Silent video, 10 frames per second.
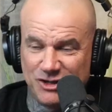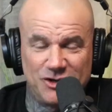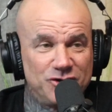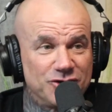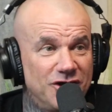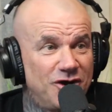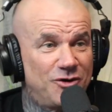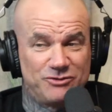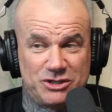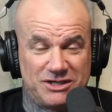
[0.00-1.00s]
you know, you go
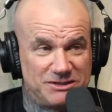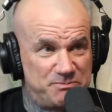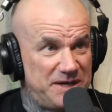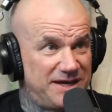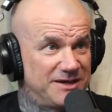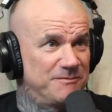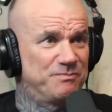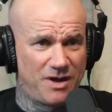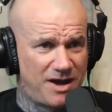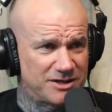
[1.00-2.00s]
to these big
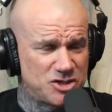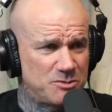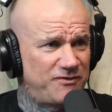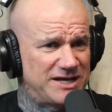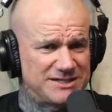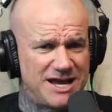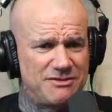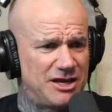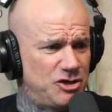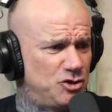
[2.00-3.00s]
Oktoberfest and
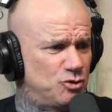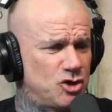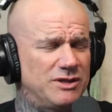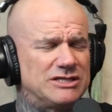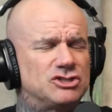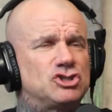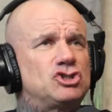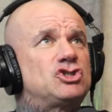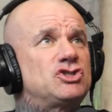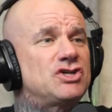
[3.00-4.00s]
you go in these
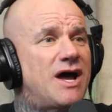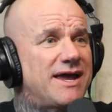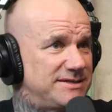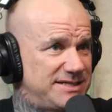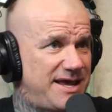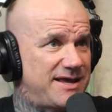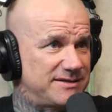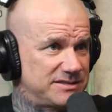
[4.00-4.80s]
giant tents.